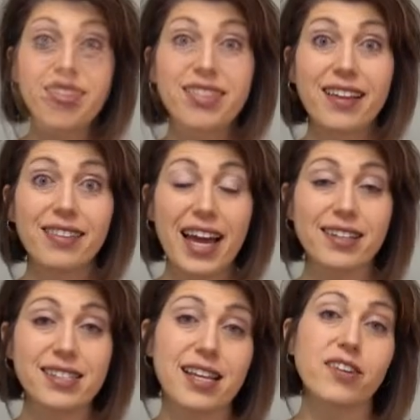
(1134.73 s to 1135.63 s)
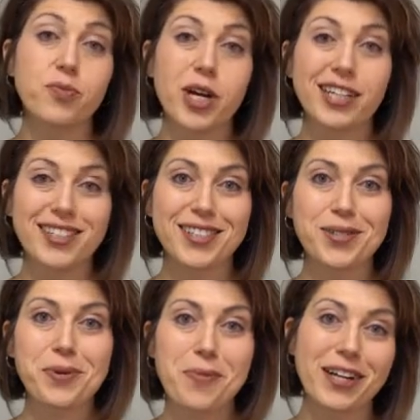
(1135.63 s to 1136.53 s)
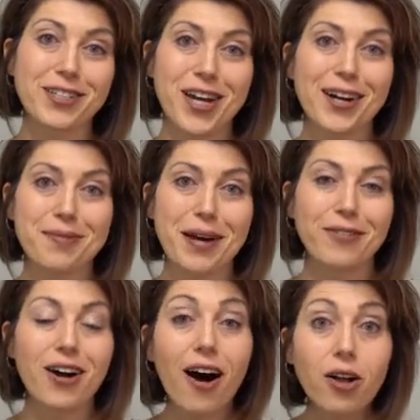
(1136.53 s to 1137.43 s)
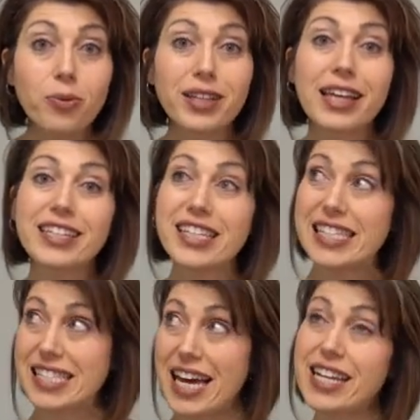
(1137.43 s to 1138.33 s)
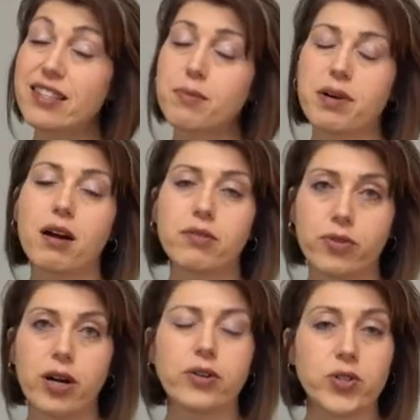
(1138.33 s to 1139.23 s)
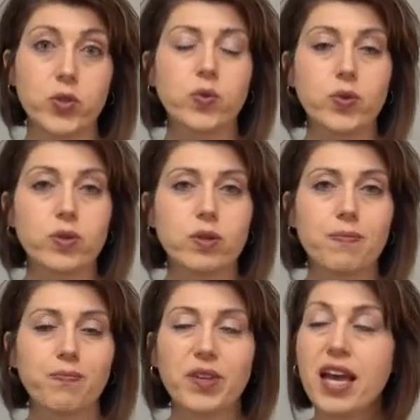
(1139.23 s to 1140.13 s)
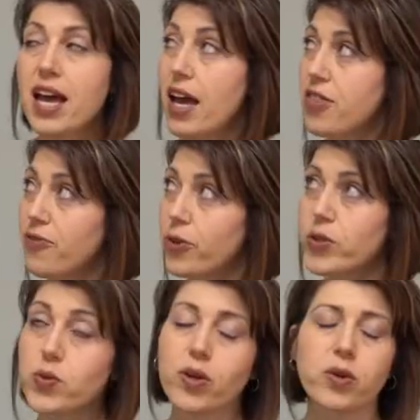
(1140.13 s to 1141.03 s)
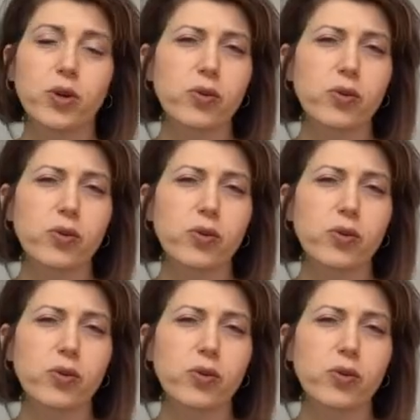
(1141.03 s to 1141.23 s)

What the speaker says: The last set of practices we want to talk about all relate to setting the bar for our students. And the first one that we're